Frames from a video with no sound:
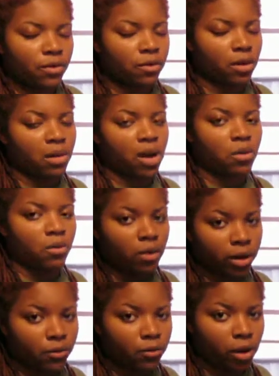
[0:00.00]
for about,
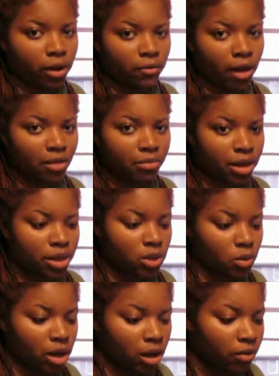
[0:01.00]
what, 45 minutes or
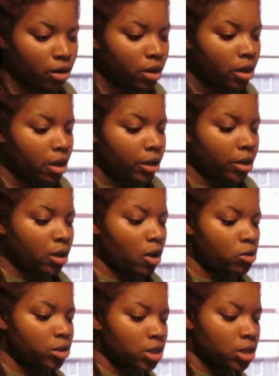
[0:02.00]
whatever, your
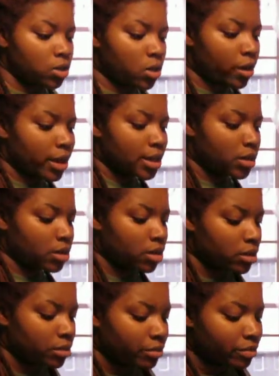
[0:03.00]
kosher salt is going
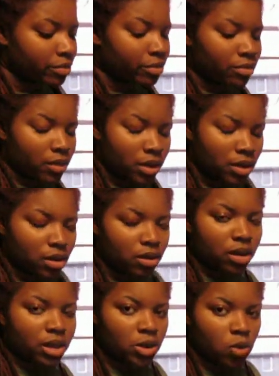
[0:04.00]
to
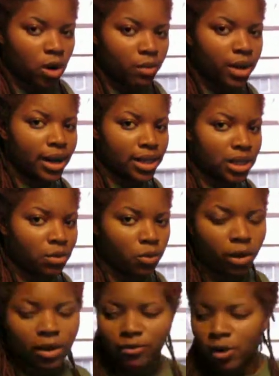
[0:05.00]
absorb in at some
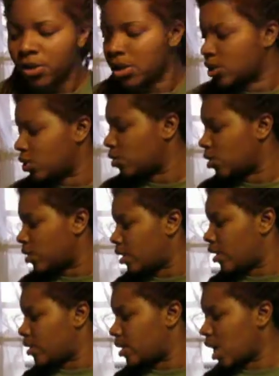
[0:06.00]
point versus using
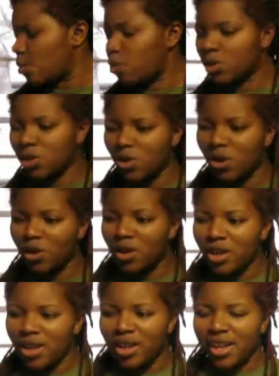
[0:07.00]
your table salt.
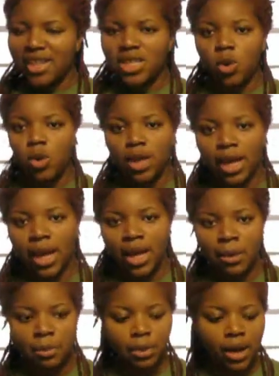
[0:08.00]
It's
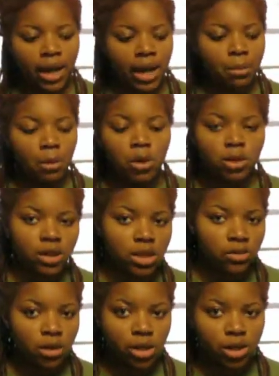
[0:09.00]
okay, but in most
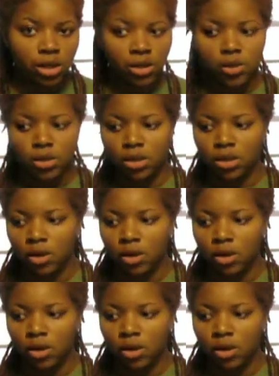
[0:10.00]
restaurants you're using